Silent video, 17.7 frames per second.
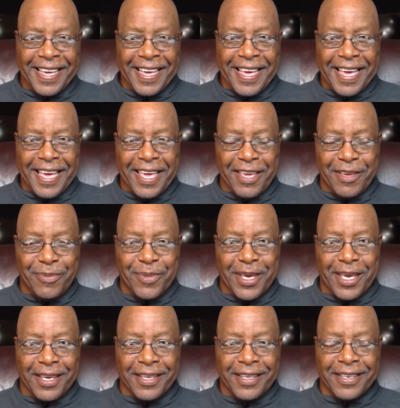
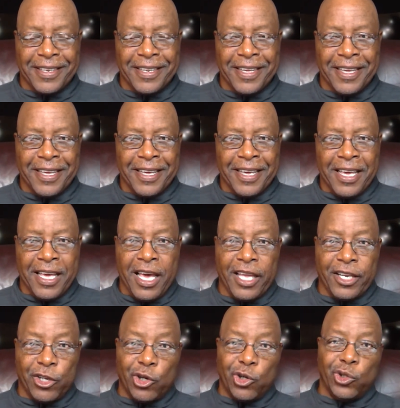Amen.
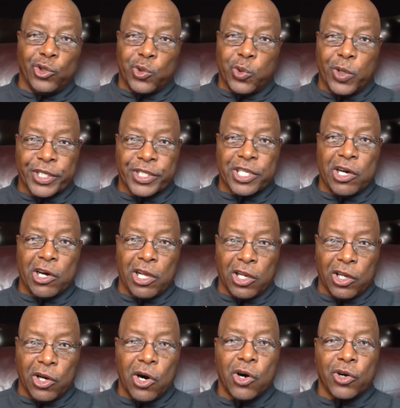And knows what's
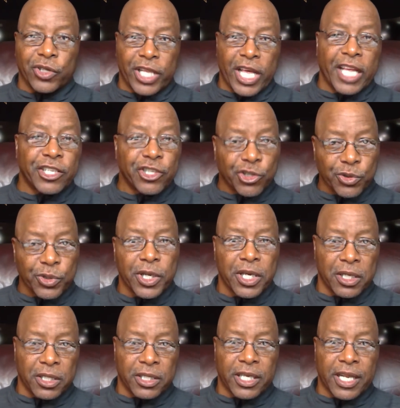along that
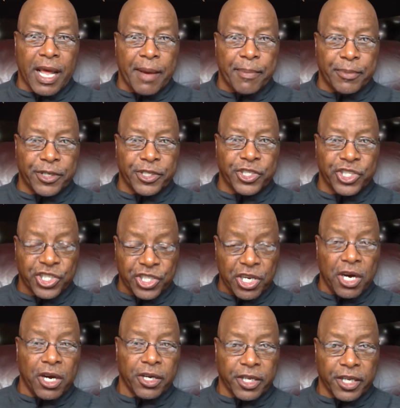trail that I must
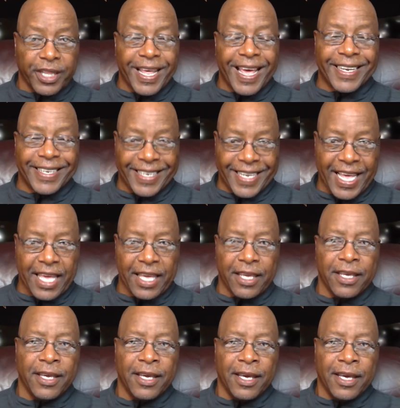charter that
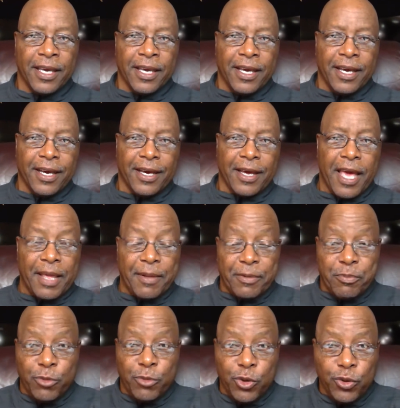day, and
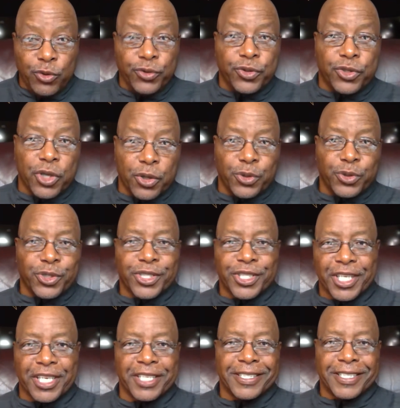moves those
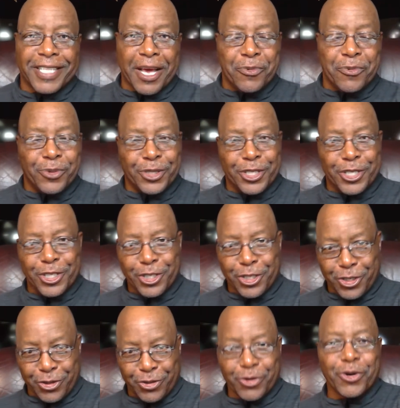things that would
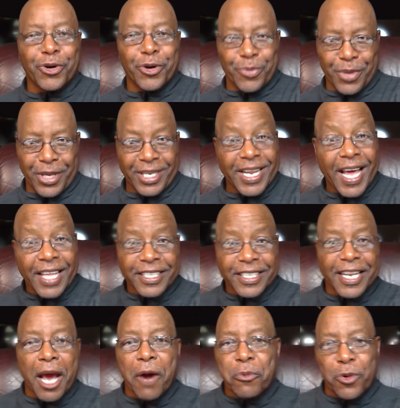destroy me. Not
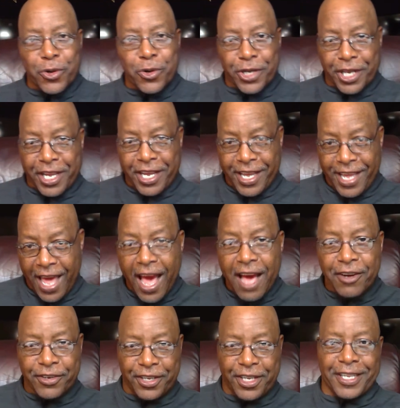that I won't
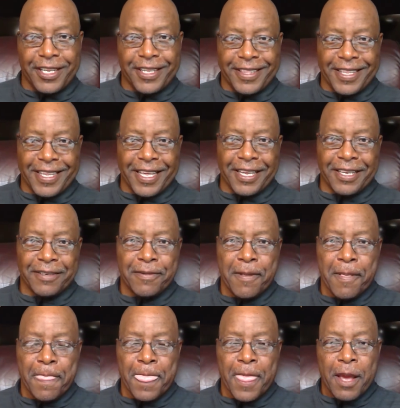encounter anything,
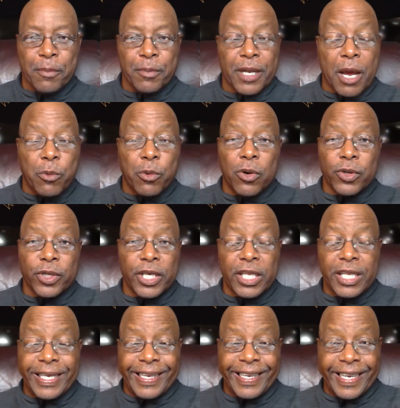but I won't
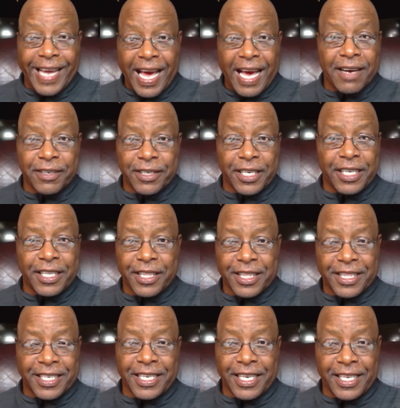encounter
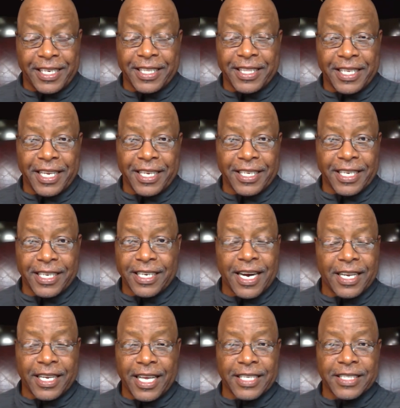anything that
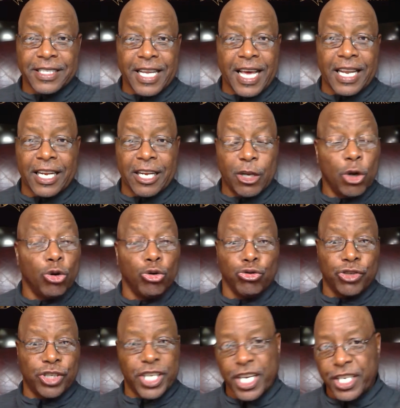God has not
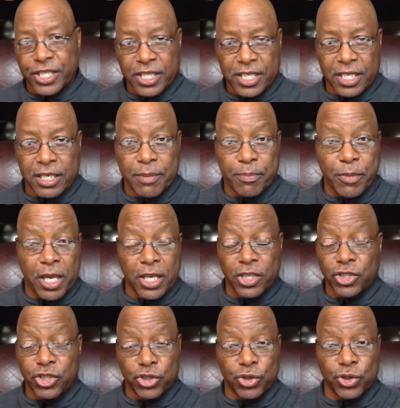load tested to make
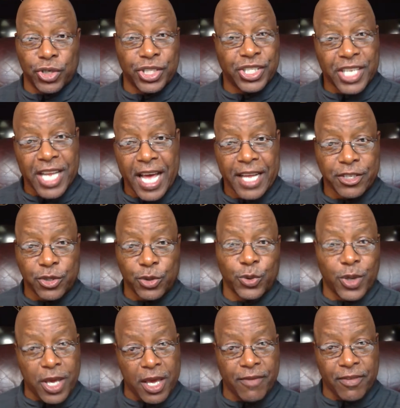sure it's not too
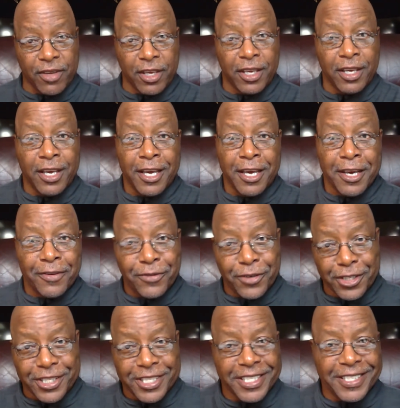heavy for
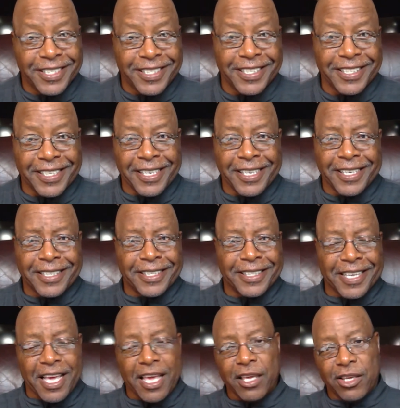TC,
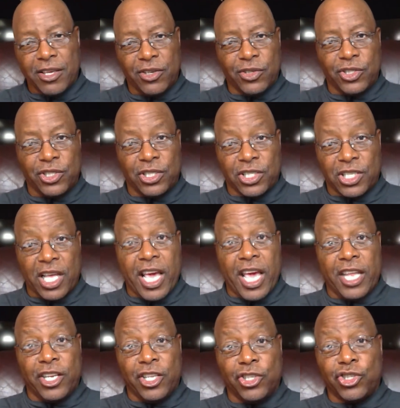thank you, Jesus,
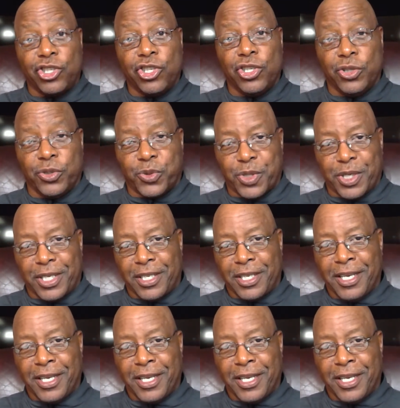and his children